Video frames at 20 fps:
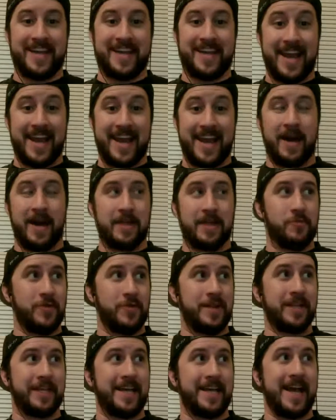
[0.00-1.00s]
he
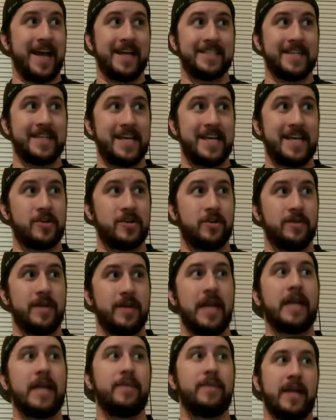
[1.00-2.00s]
really has
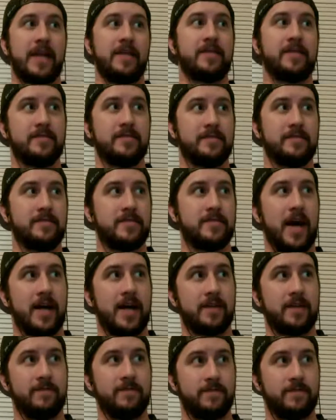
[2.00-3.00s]
anybody not
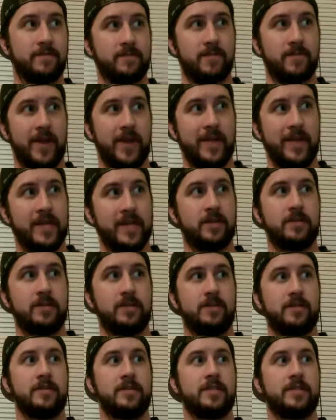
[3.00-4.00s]
very
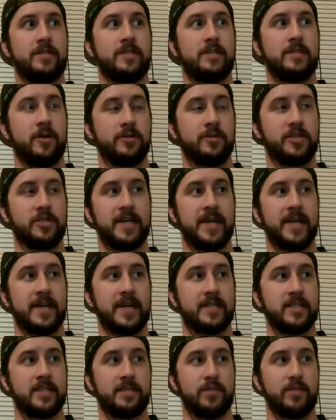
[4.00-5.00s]
closely
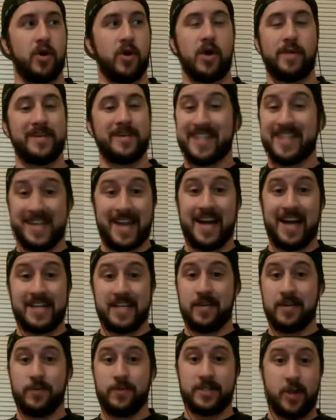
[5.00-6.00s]
connected to the program has any
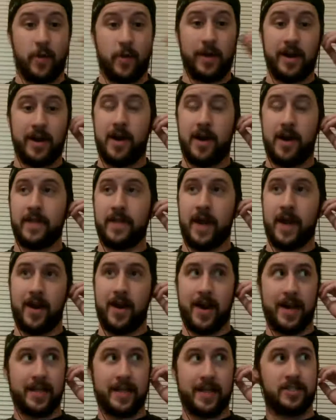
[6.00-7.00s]
idea what's going on there,
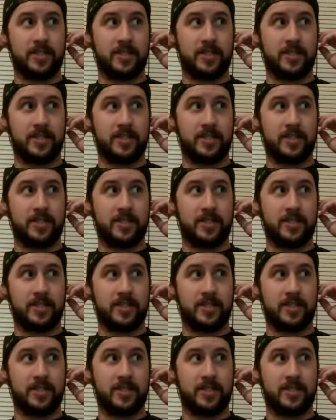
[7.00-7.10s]
and it's